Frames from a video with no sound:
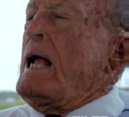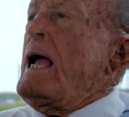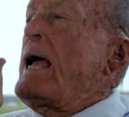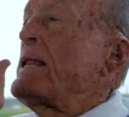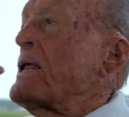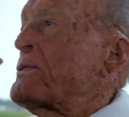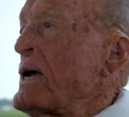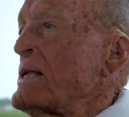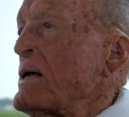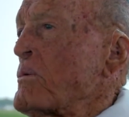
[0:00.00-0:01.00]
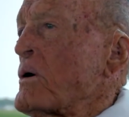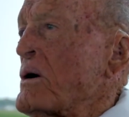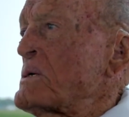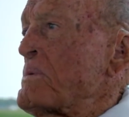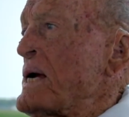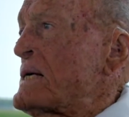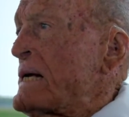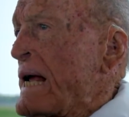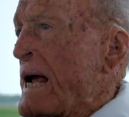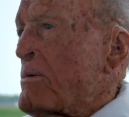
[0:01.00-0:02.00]
And the thing that worries me
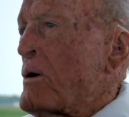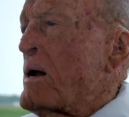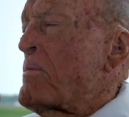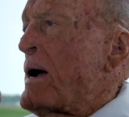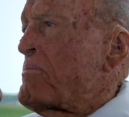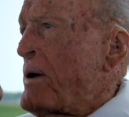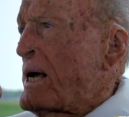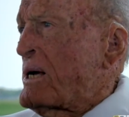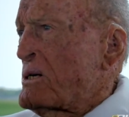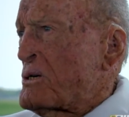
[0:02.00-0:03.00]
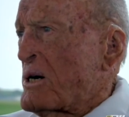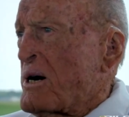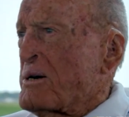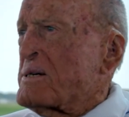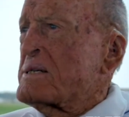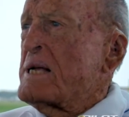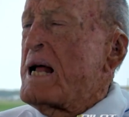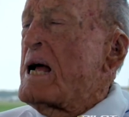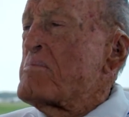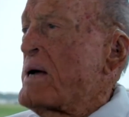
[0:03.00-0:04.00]
today, one of my big concerns,
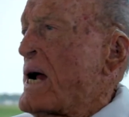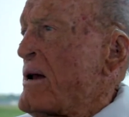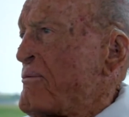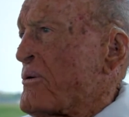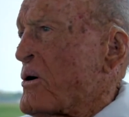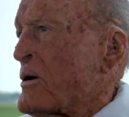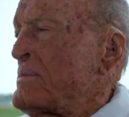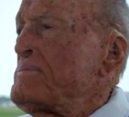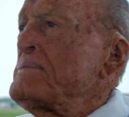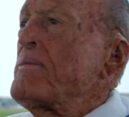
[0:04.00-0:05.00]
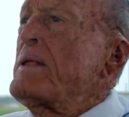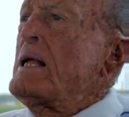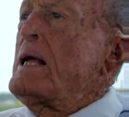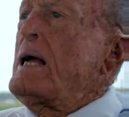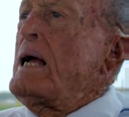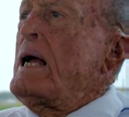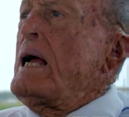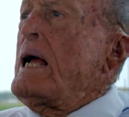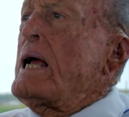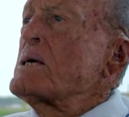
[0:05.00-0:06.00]
and I'm 94,
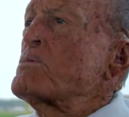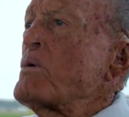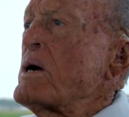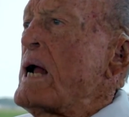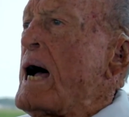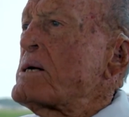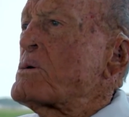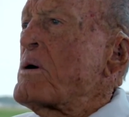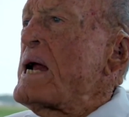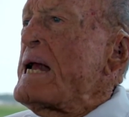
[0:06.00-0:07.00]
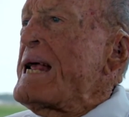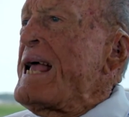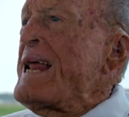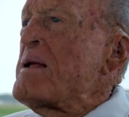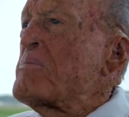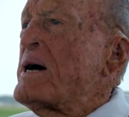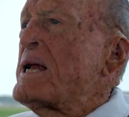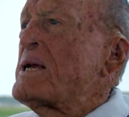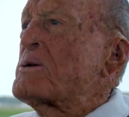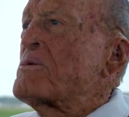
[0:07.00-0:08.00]
is we're not training
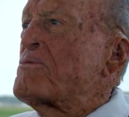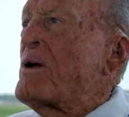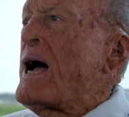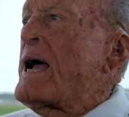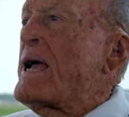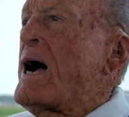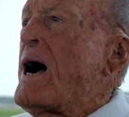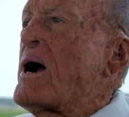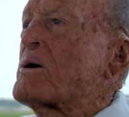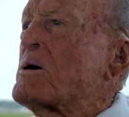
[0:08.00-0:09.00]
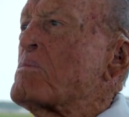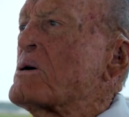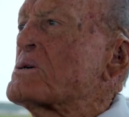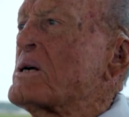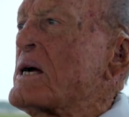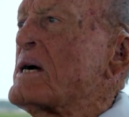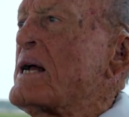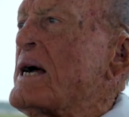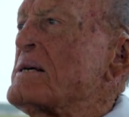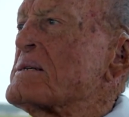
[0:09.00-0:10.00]
anybody to fly our commercial
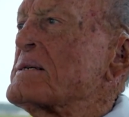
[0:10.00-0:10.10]
airlines.